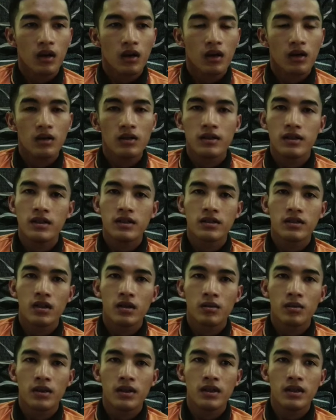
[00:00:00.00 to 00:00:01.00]
all these
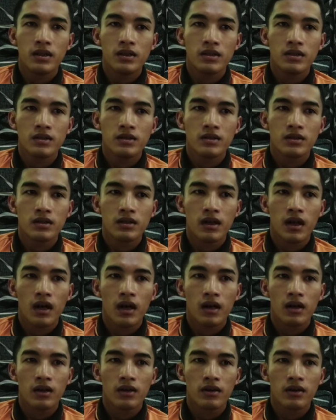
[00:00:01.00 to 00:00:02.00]
components
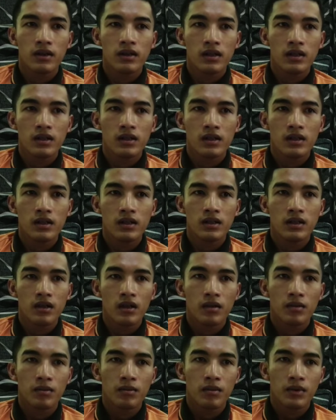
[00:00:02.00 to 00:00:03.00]
are really
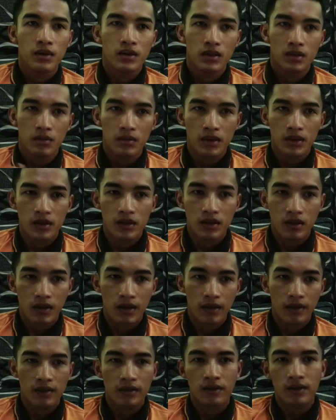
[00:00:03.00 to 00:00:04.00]
compatible
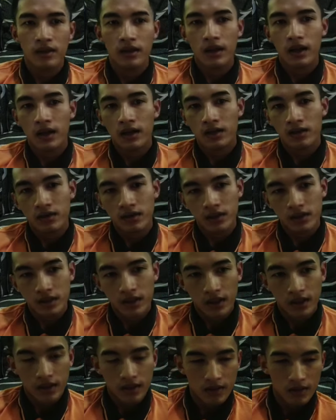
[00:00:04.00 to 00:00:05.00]
and rely on
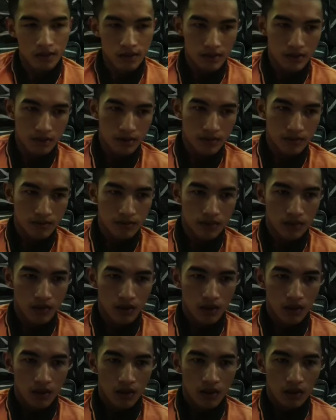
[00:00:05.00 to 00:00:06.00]
each other,
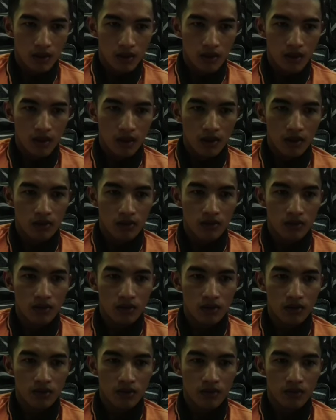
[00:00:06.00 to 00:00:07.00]
and
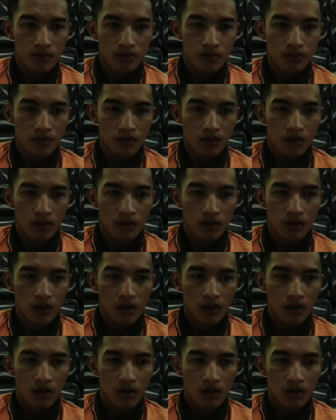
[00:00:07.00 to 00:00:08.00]
also
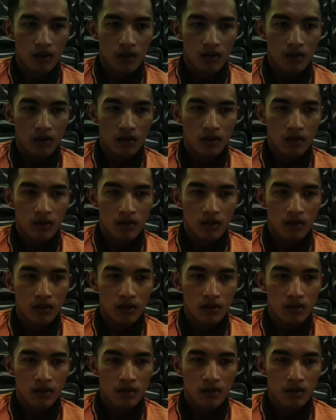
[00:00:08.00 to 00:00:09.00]

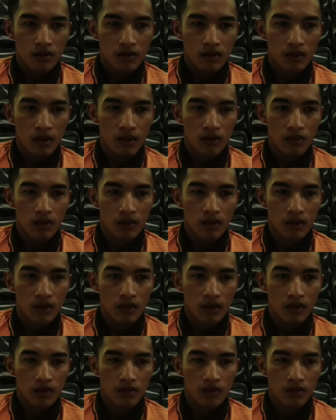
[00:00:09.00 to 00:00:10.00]
these
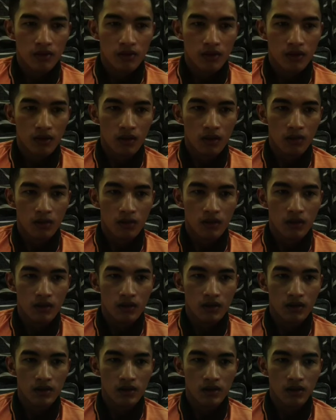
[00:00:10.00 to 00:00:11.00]
hardware and software
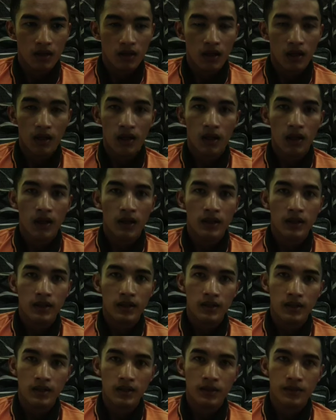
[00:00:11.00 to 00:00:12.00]
components are
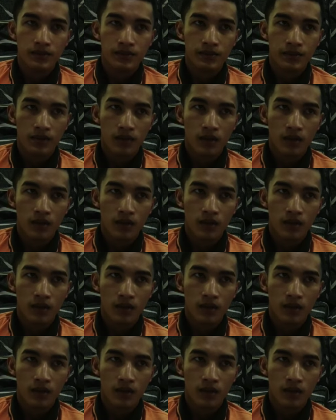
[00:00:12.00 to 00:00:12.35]
highly